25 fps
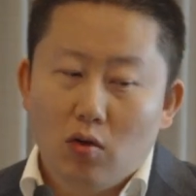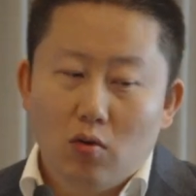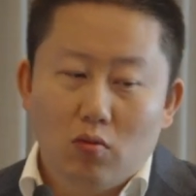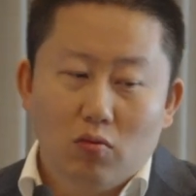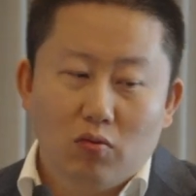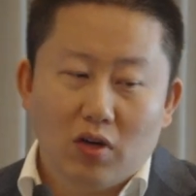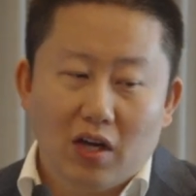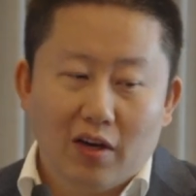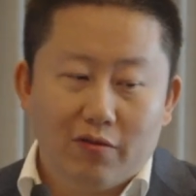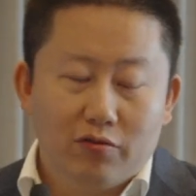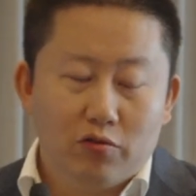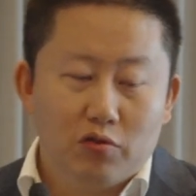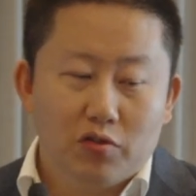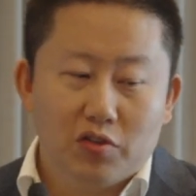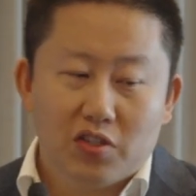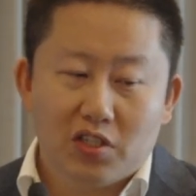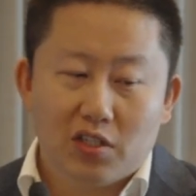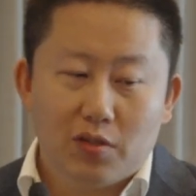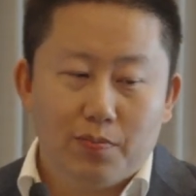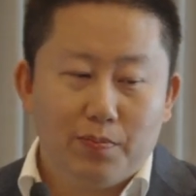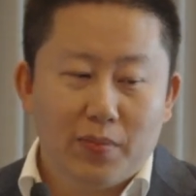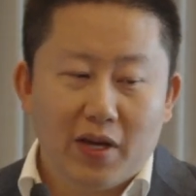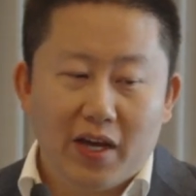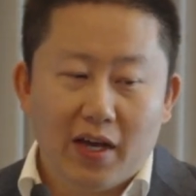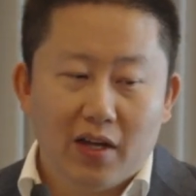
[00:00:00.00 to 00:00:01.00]
we have to
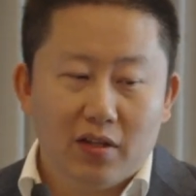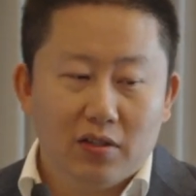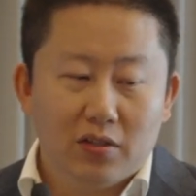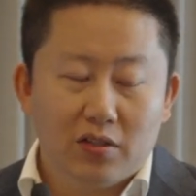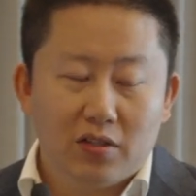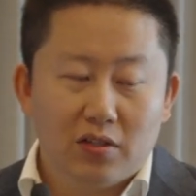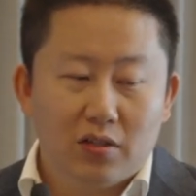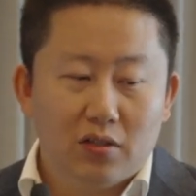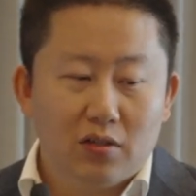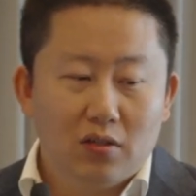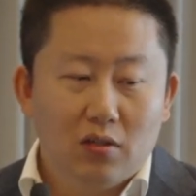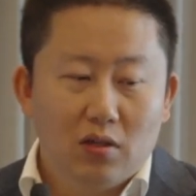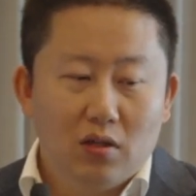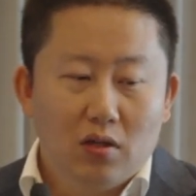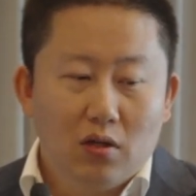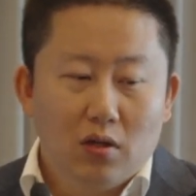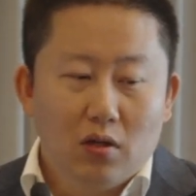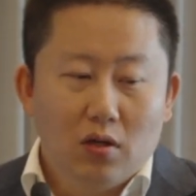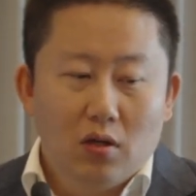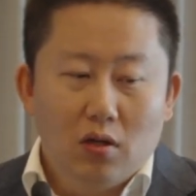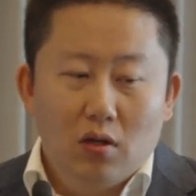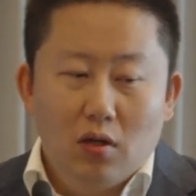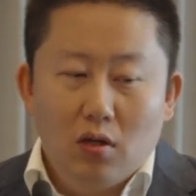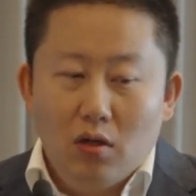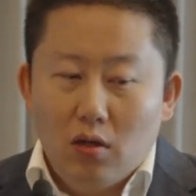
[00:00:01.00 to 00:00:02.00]
spend
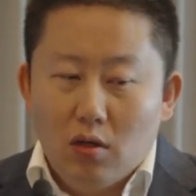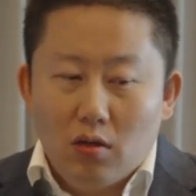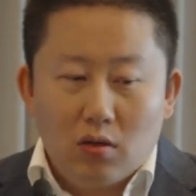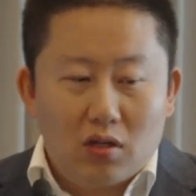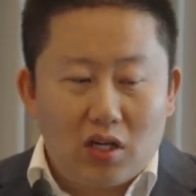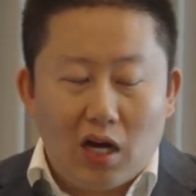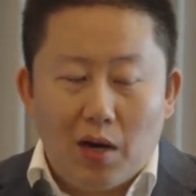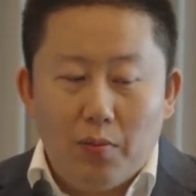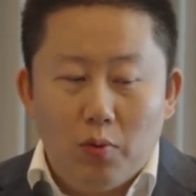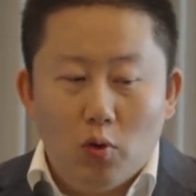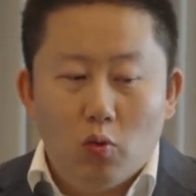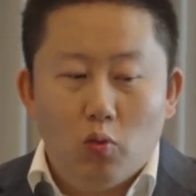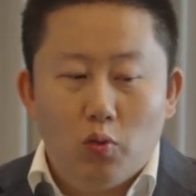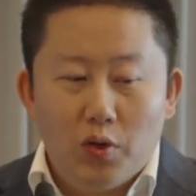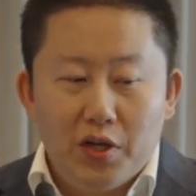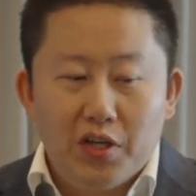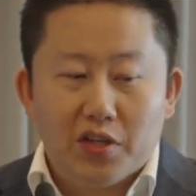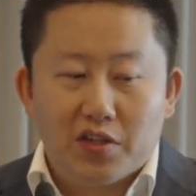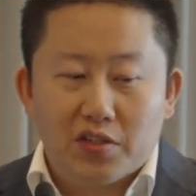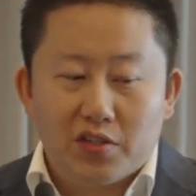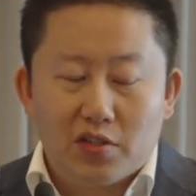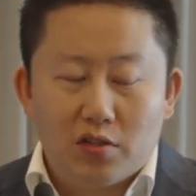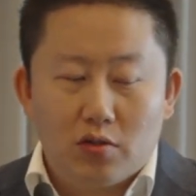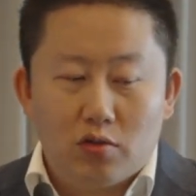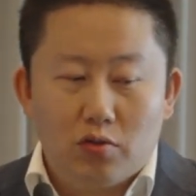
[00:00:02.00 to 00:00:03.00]
a couple
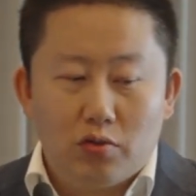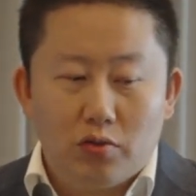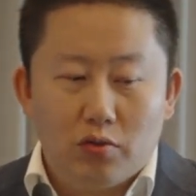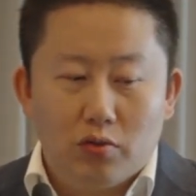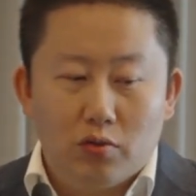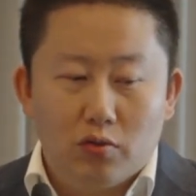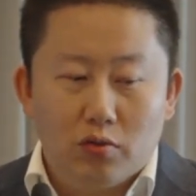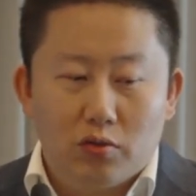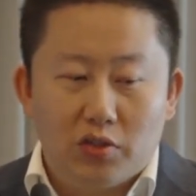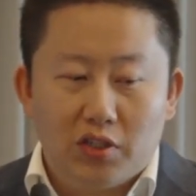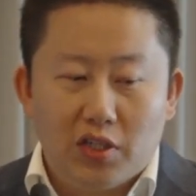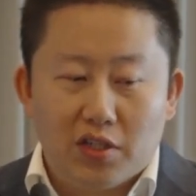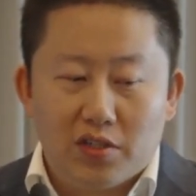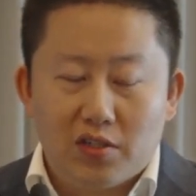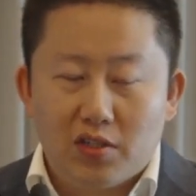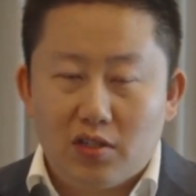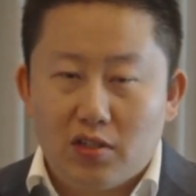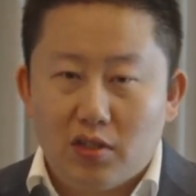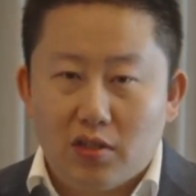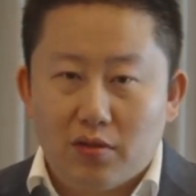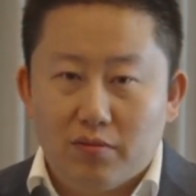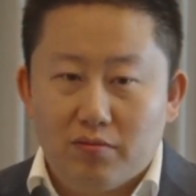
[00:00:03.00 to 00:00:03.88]
weeks to just